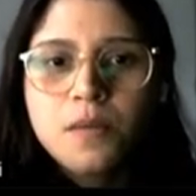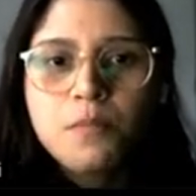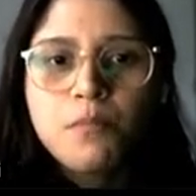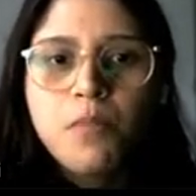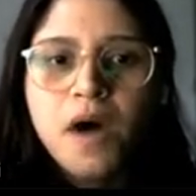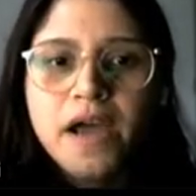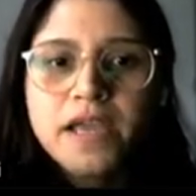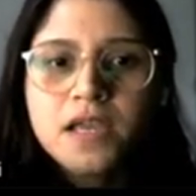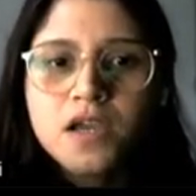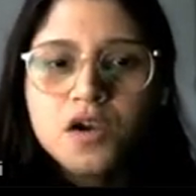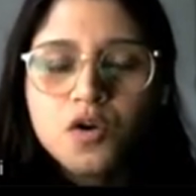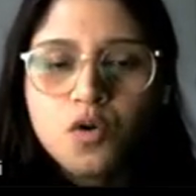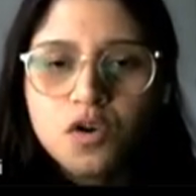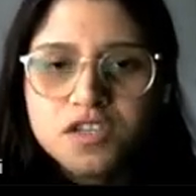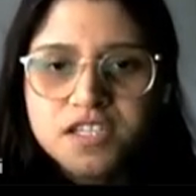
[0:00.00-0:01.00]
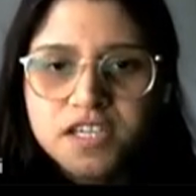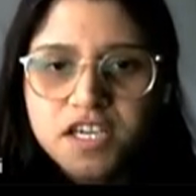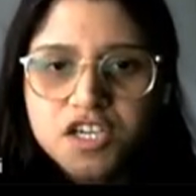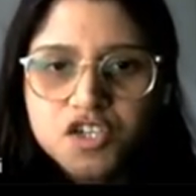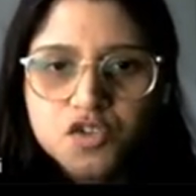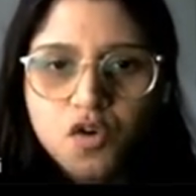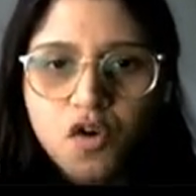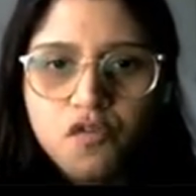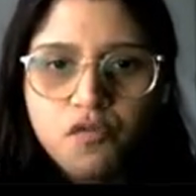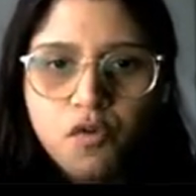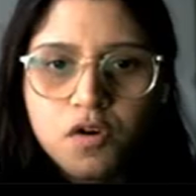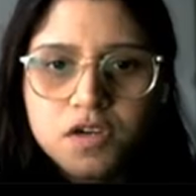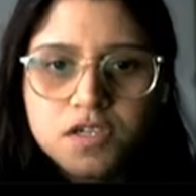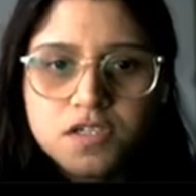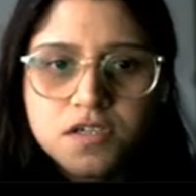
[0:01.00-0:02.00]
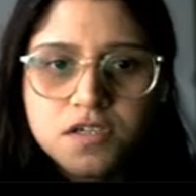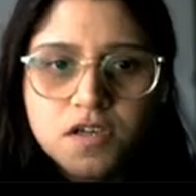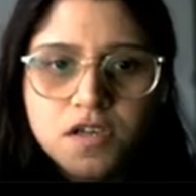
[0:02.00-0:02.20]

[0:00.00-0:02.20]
by crossing a shock front.